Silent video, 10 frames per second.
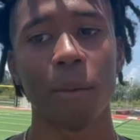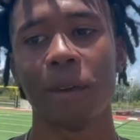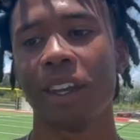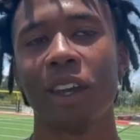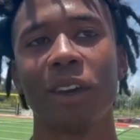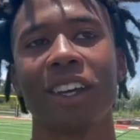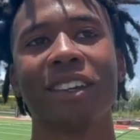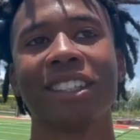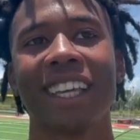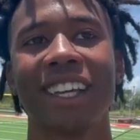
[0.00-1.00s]
I mean, it
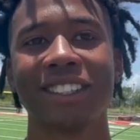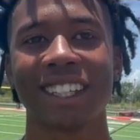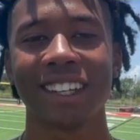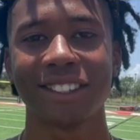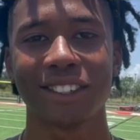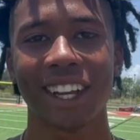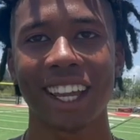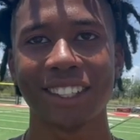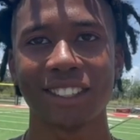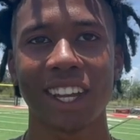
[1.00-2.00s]
was great.
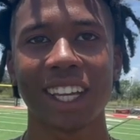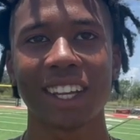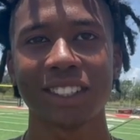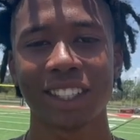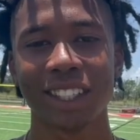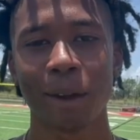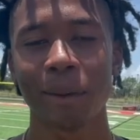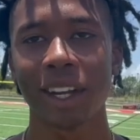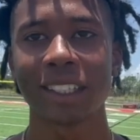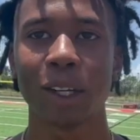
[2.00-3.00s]
It was great. Coach
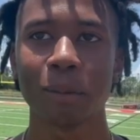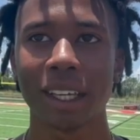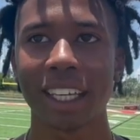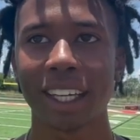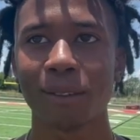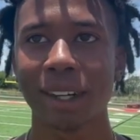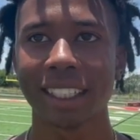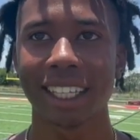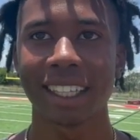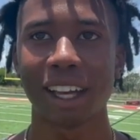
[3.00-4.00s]
Napier told me he couldn't wait
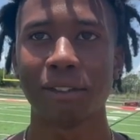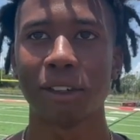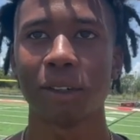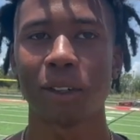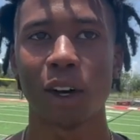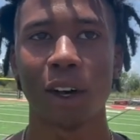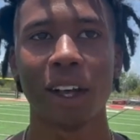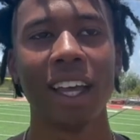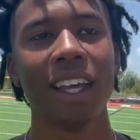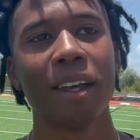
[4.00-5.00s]
to get that phone call.
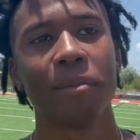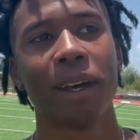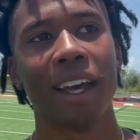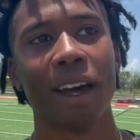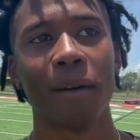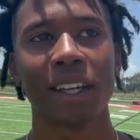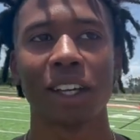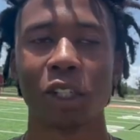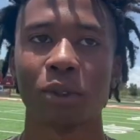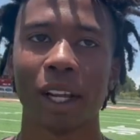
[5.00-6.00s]
But, I
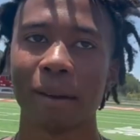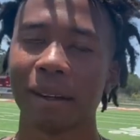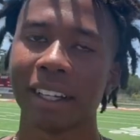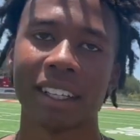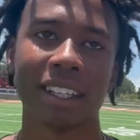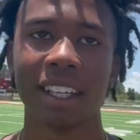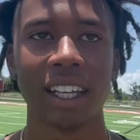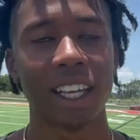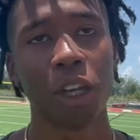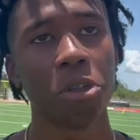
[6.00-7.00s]
mean, Coach
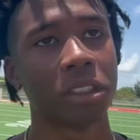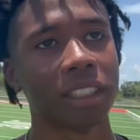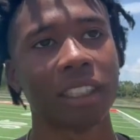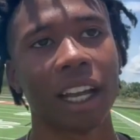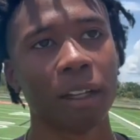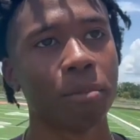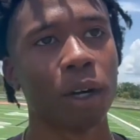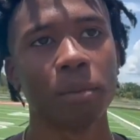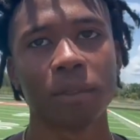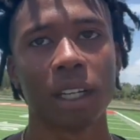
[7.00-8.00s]
Raymond, he was excited,
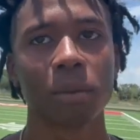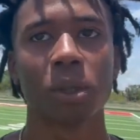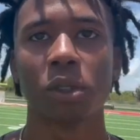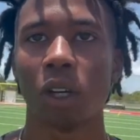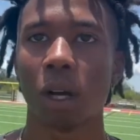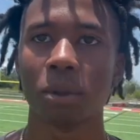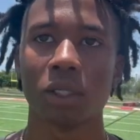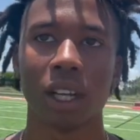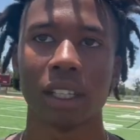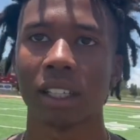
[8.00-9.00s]
pumped up. Coach
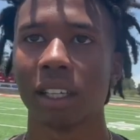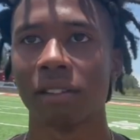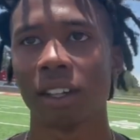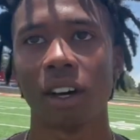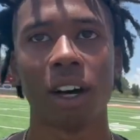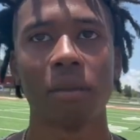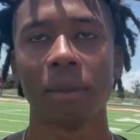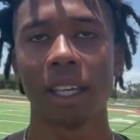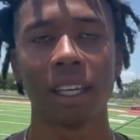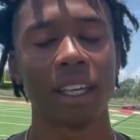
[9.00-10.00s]
Armstrong even called
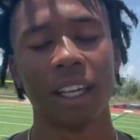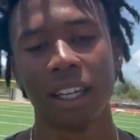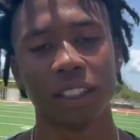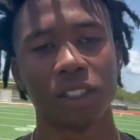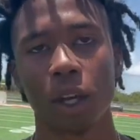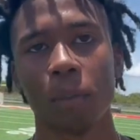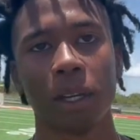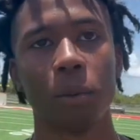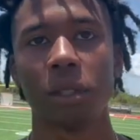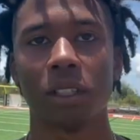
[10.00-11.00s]
me. So, I
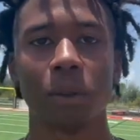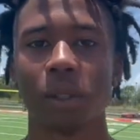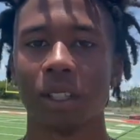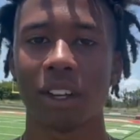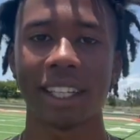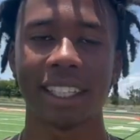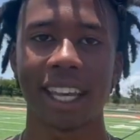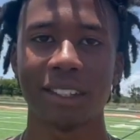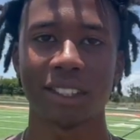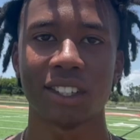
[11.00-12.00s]
mean, it was a great
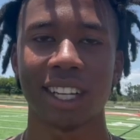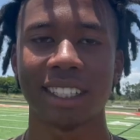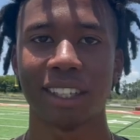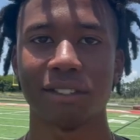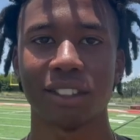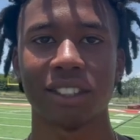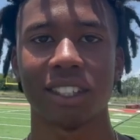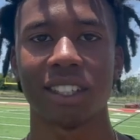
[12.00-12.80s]
day.